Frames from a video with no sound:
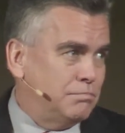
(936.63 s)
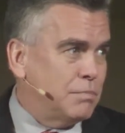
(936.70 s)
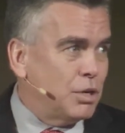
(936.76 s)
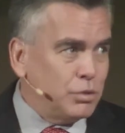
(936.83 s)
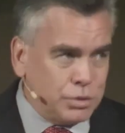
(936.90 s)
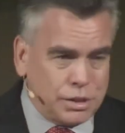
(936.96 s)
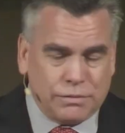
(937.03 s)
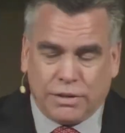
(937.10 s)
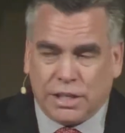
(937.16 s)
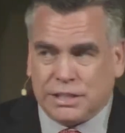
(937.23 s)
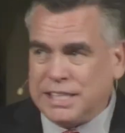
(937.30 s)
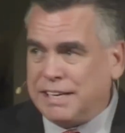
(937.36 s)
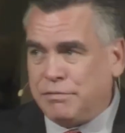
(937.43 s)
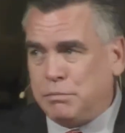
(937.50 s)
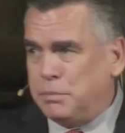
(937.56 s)
Most of
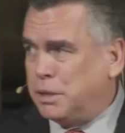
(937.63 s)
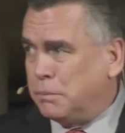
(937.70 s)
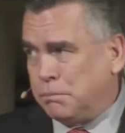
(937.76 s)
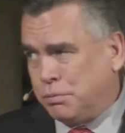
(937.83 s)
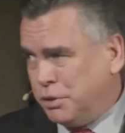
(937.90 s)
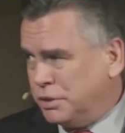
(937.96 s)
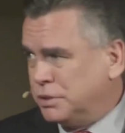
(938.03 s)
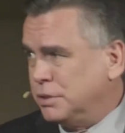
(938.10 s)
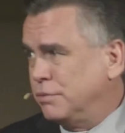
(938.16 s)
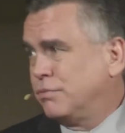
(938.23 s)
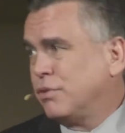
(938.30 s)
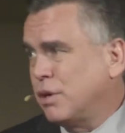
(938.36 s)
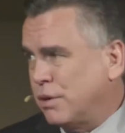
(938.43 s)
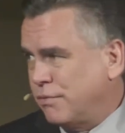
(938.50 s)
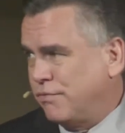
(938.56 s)
us haven't been
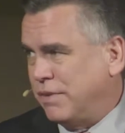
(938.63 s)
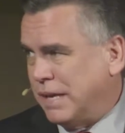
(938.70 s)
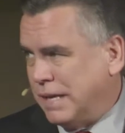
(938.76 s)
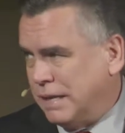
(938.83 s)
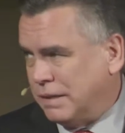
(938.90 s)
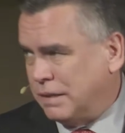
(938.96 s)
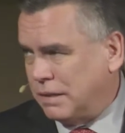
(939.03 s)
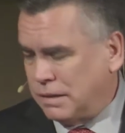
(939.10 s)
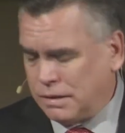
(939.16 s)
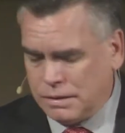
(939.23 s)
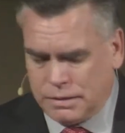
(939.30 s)
imprisoned for our faith.